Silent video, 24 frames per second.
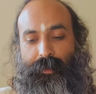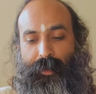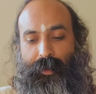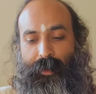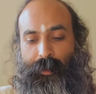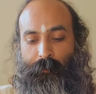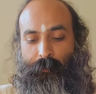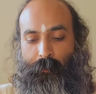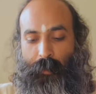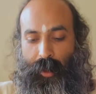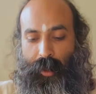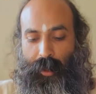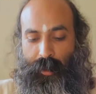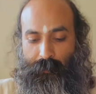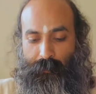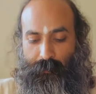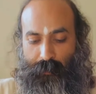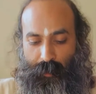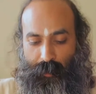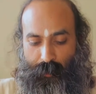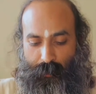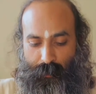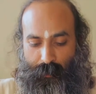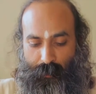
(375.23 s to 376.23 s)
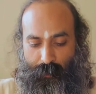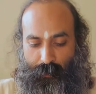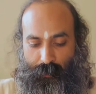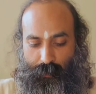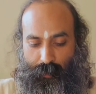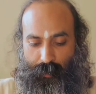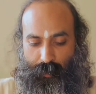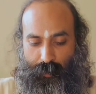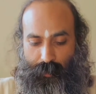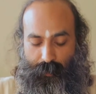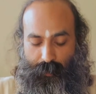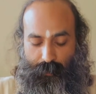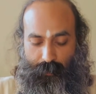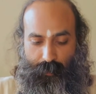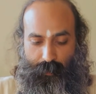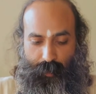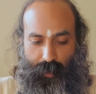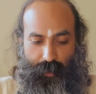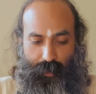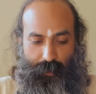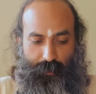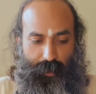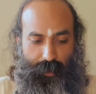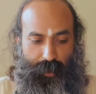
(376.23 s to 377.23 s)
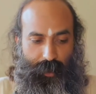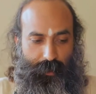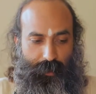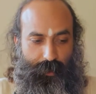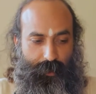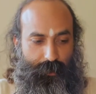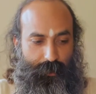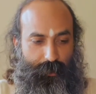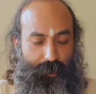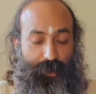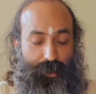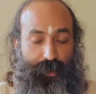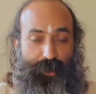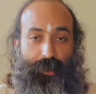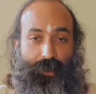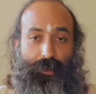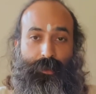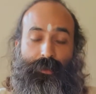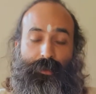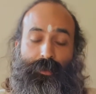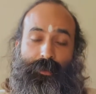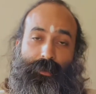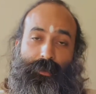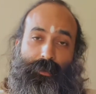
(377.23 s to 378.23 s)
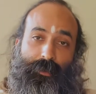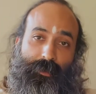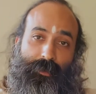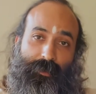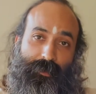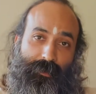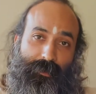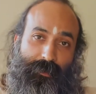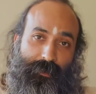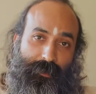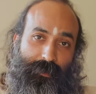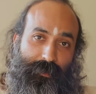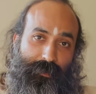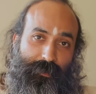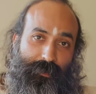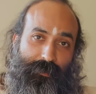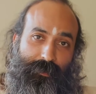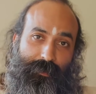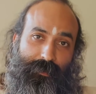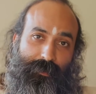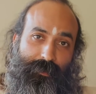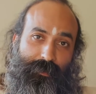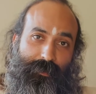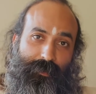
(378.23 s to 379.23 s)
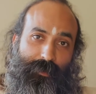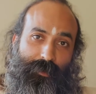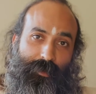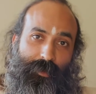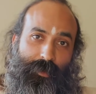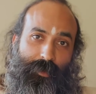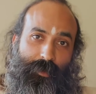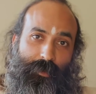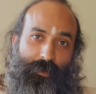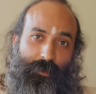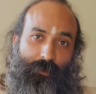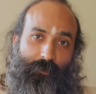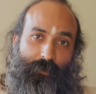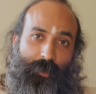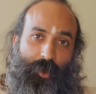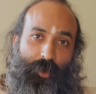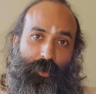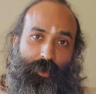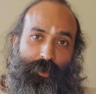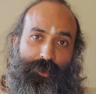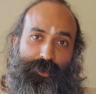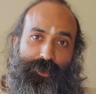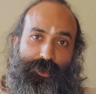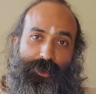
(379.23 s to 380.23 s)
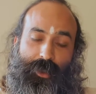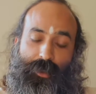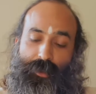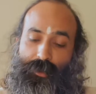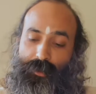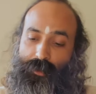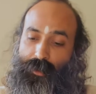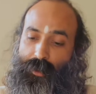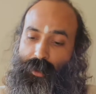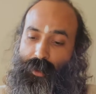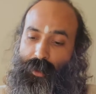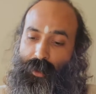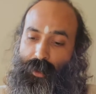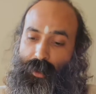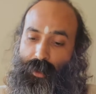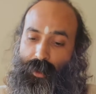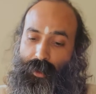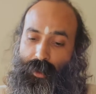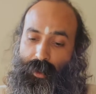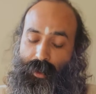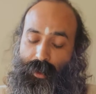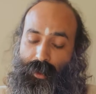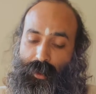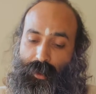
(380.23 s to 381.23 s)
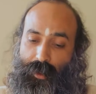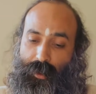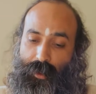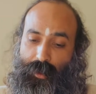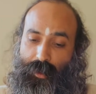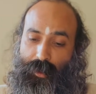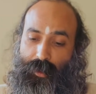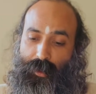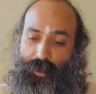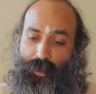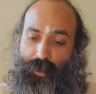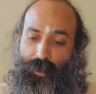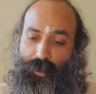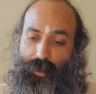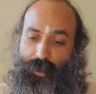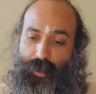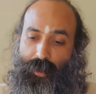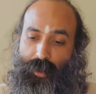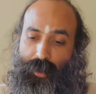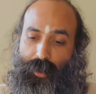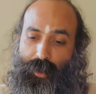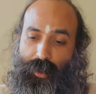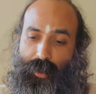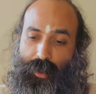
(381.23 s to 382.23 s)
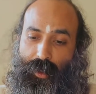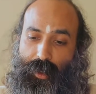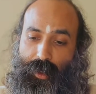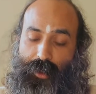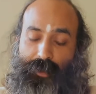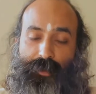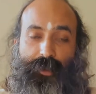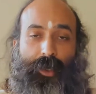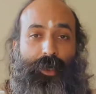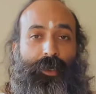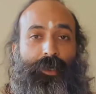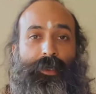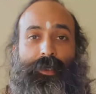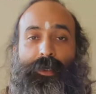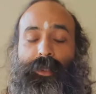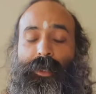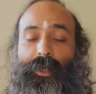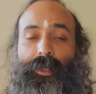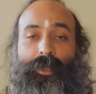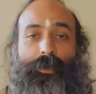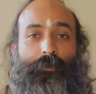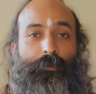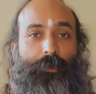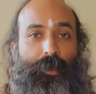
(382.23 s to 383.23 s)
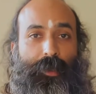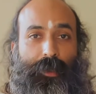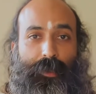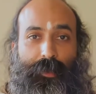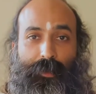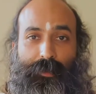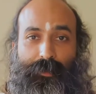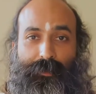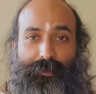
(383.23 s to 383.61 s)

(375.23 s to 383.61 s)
In my view, they created the Shakti because Shakti is untenable.